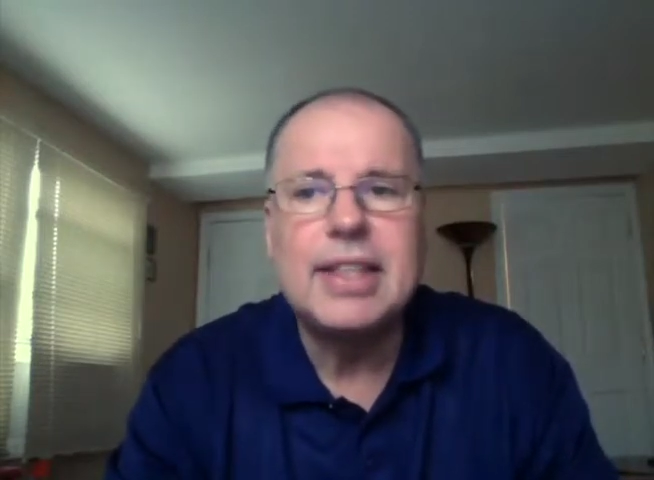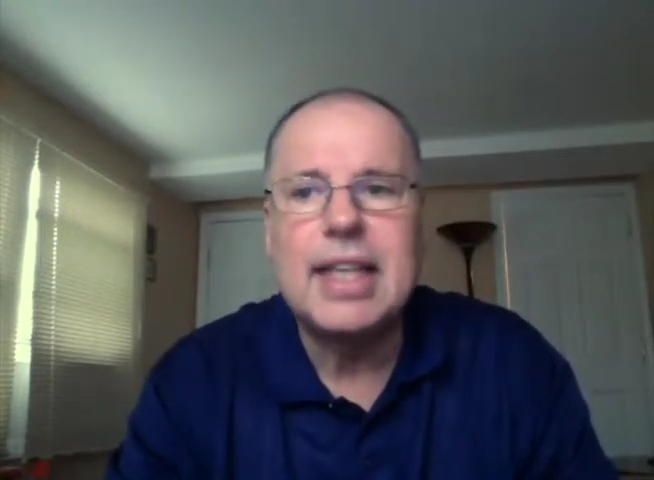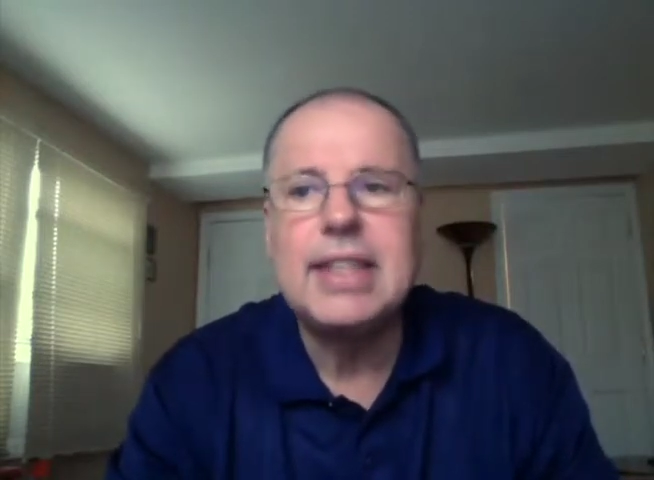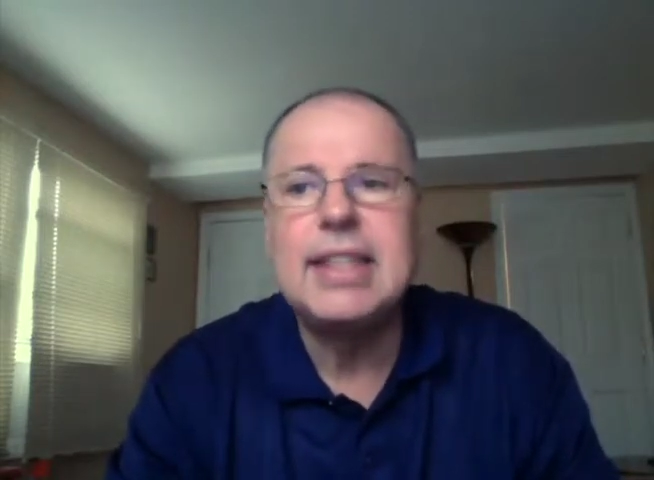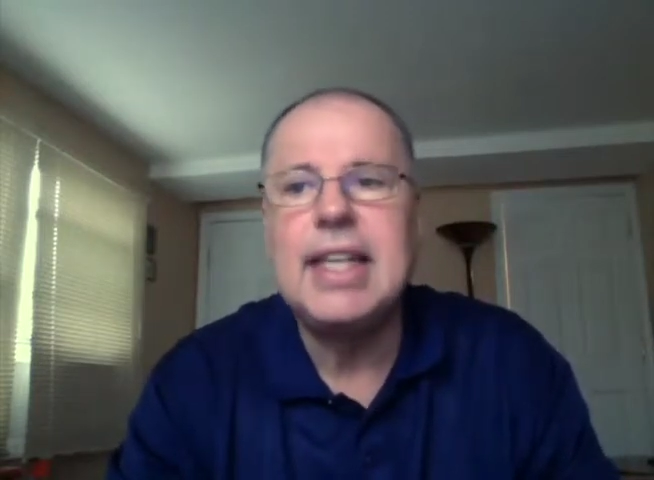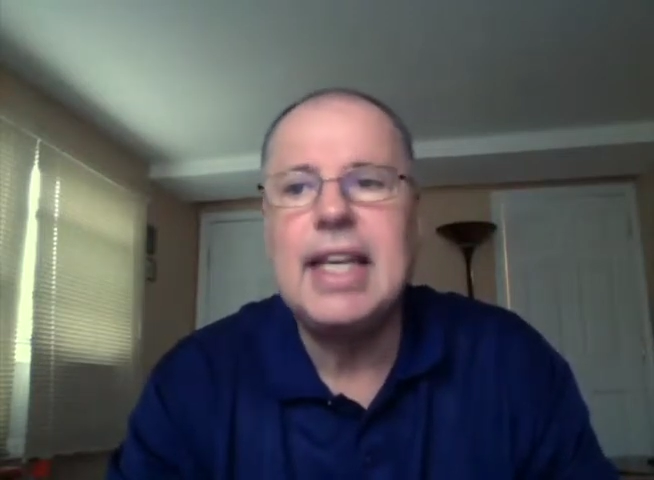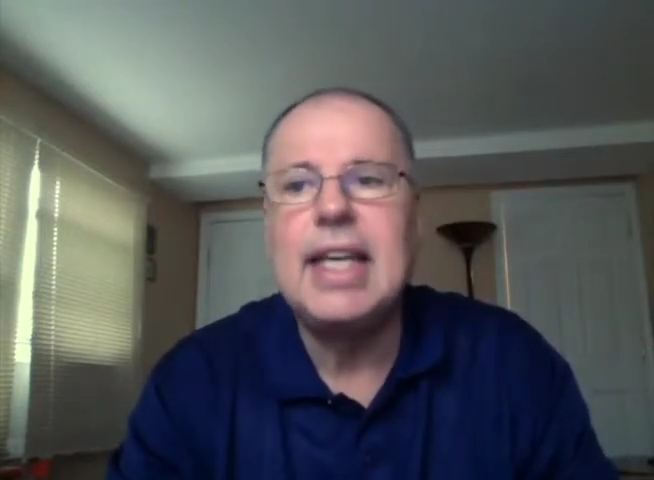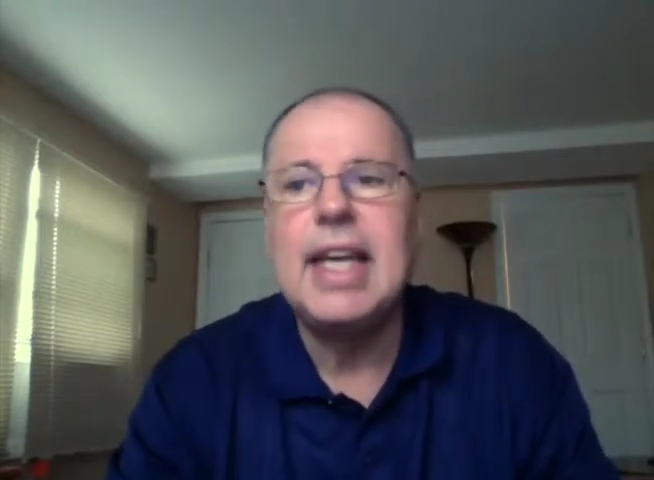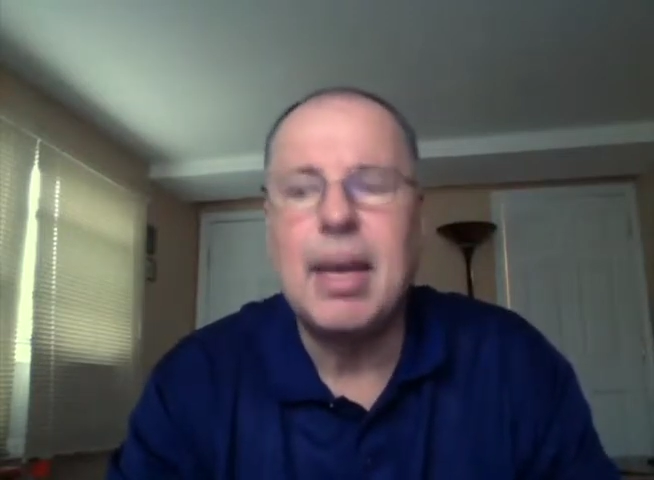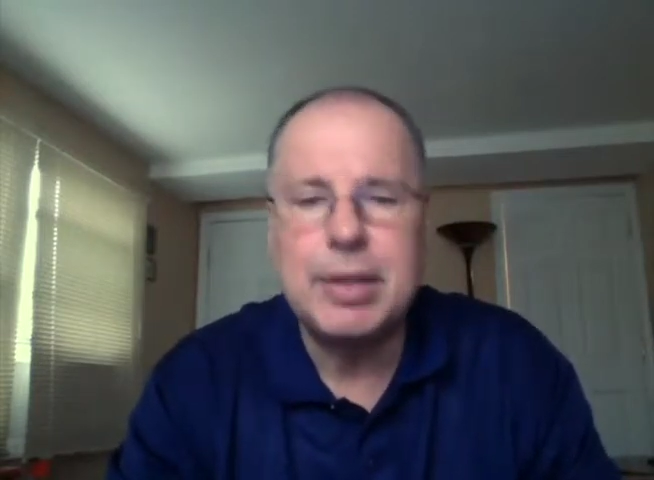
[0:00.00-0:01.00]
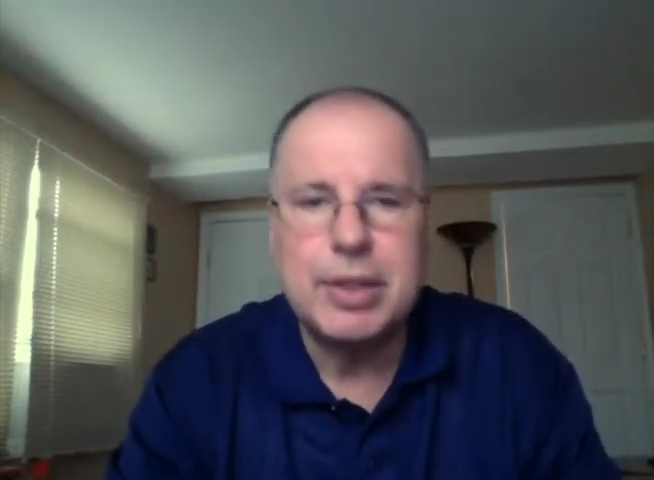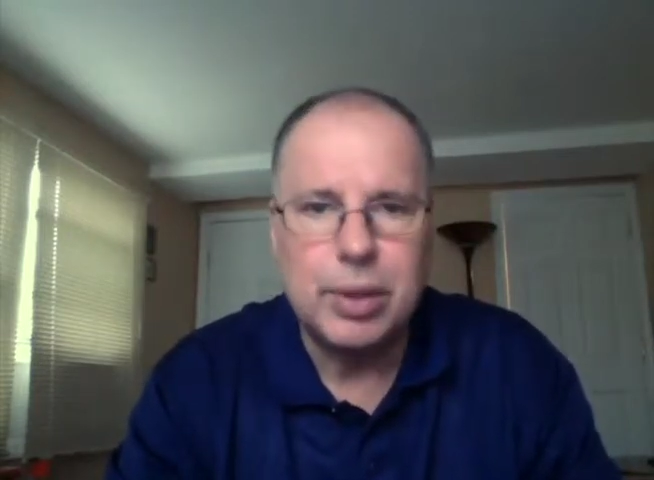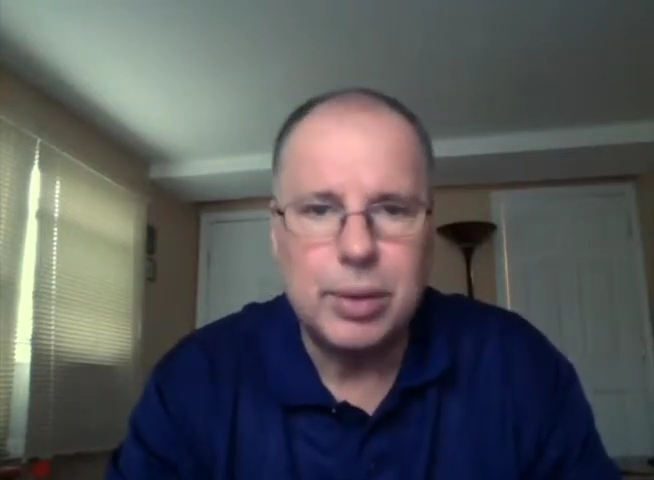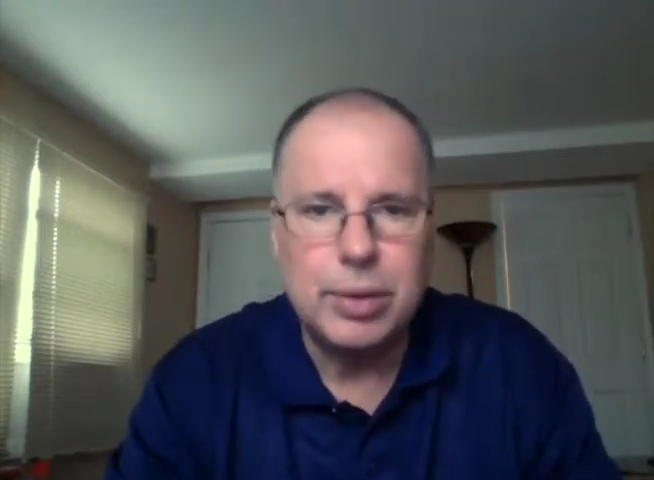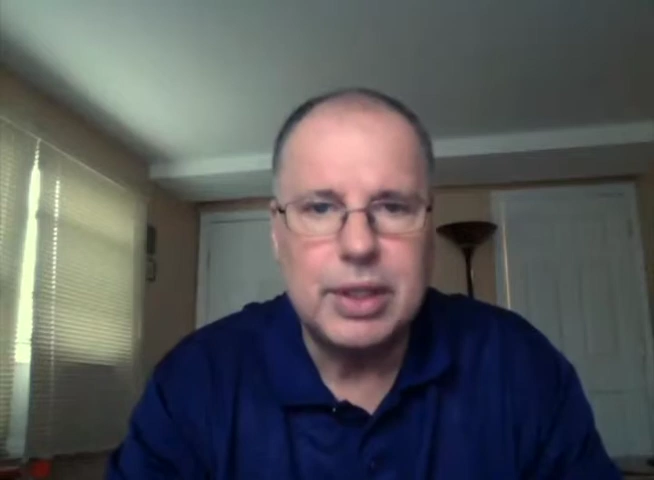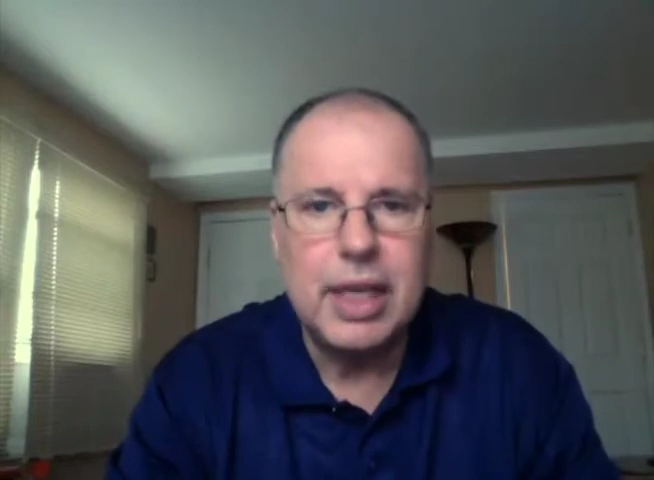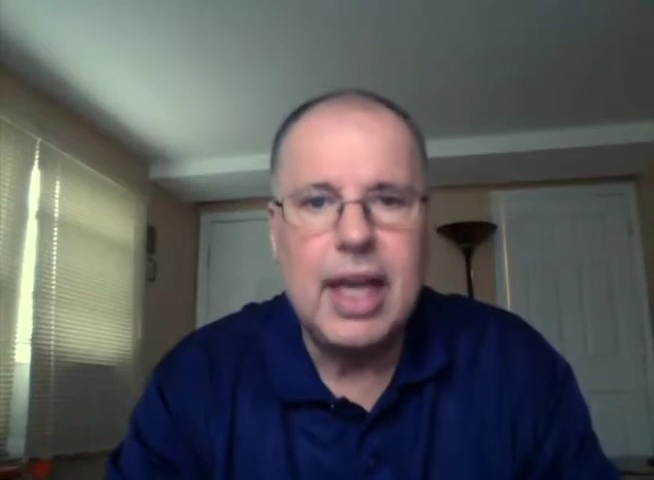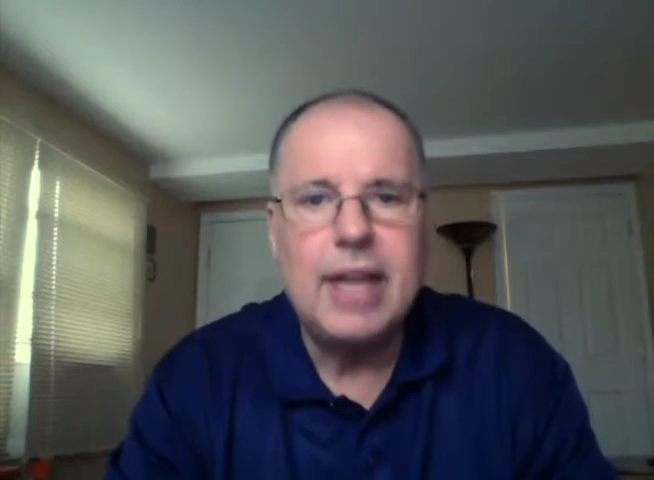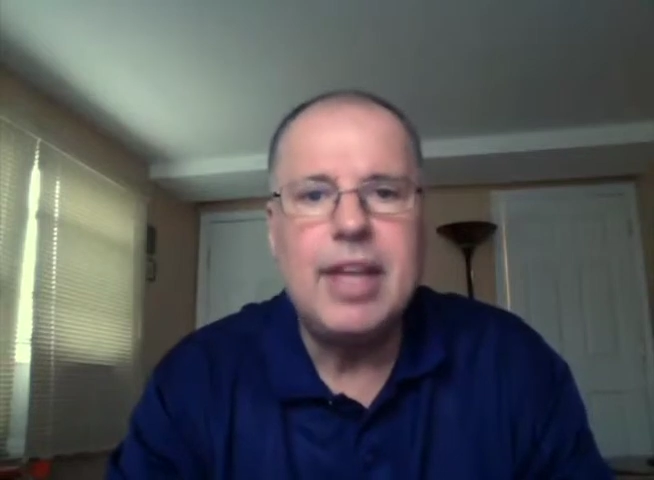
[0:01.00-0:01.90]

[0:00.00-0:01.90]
16 episodes.